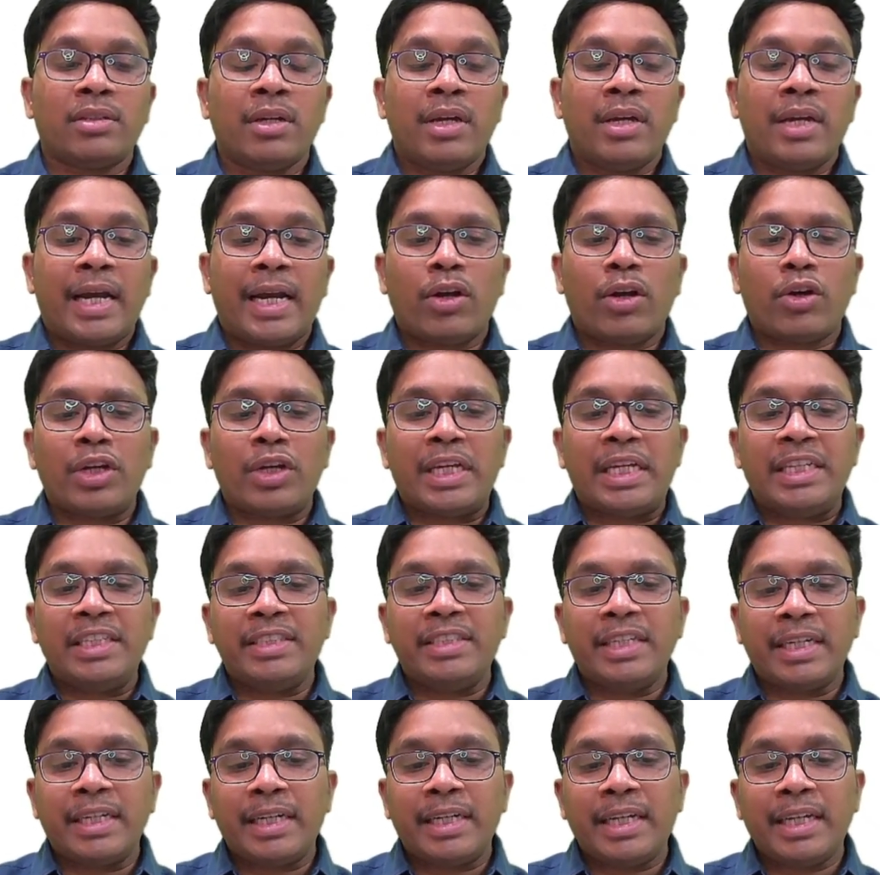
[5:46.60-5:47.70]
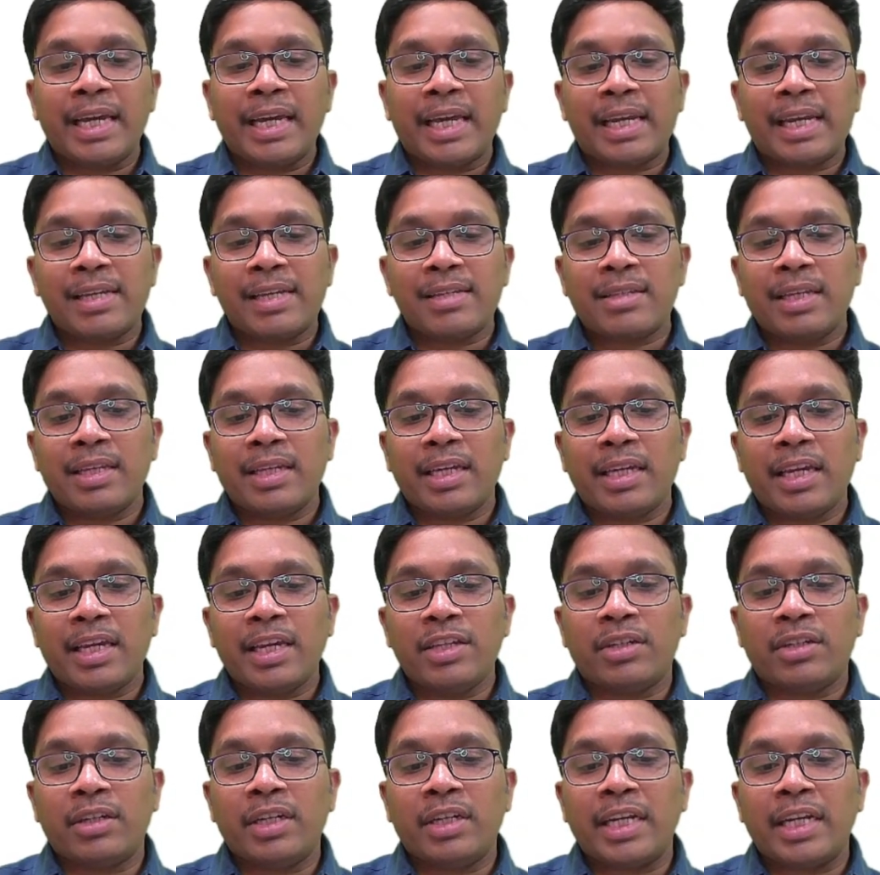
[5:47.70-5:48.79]
And on injecting anesthetic
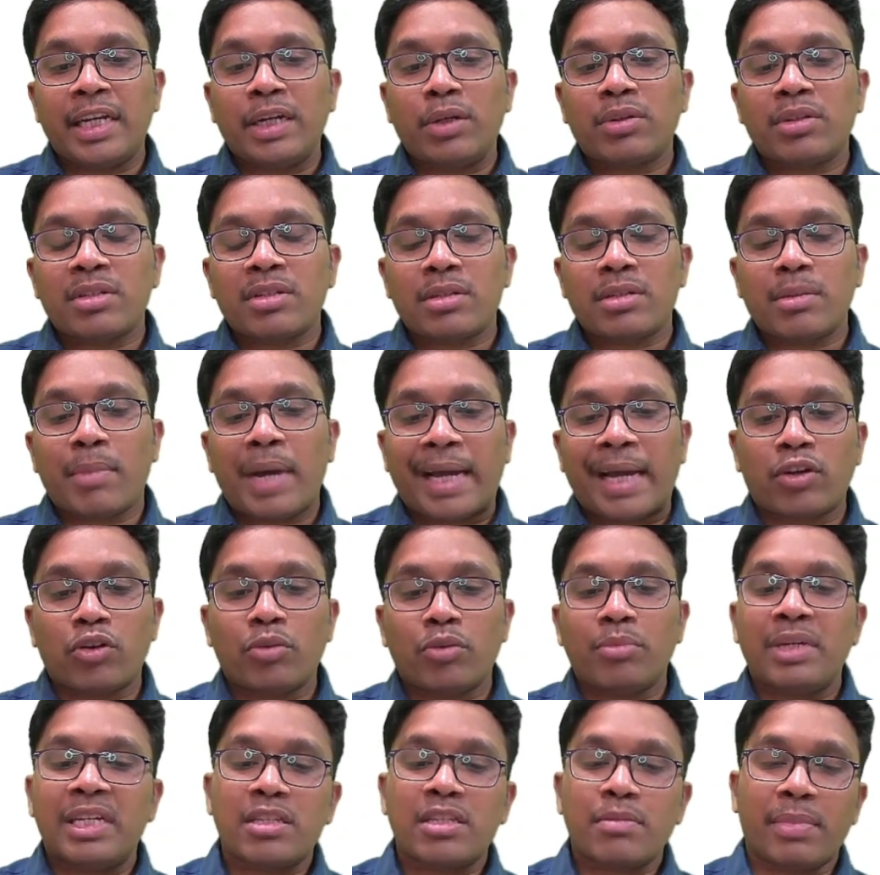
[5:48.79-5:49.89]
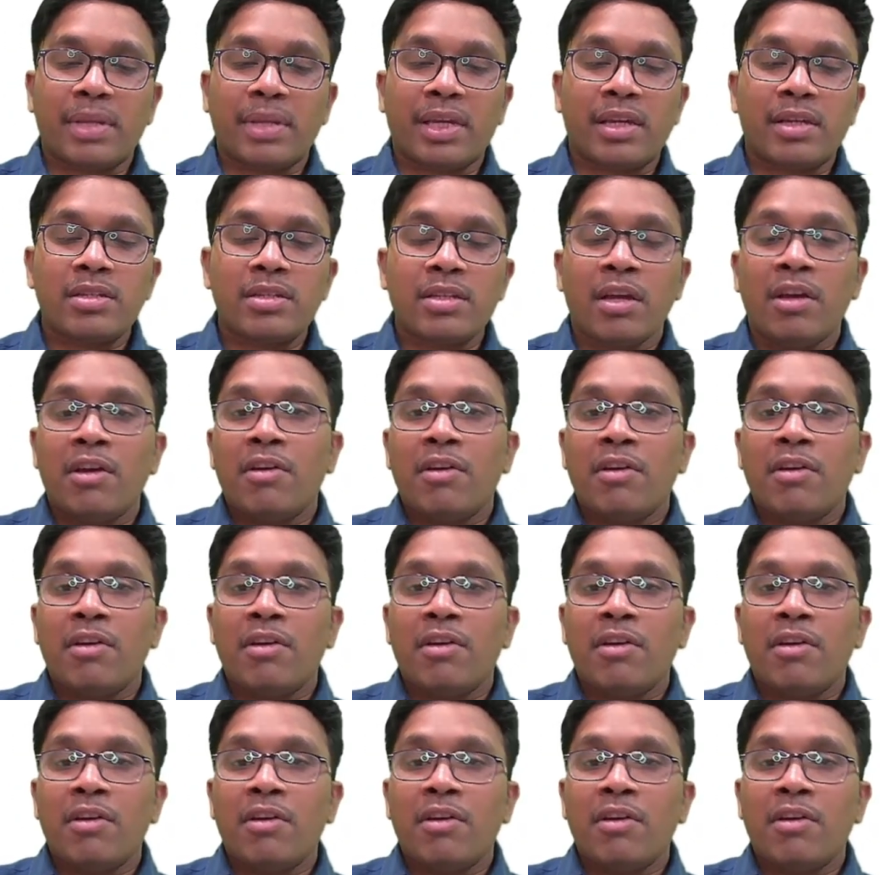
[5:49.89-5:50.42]
agent into the subacromial space,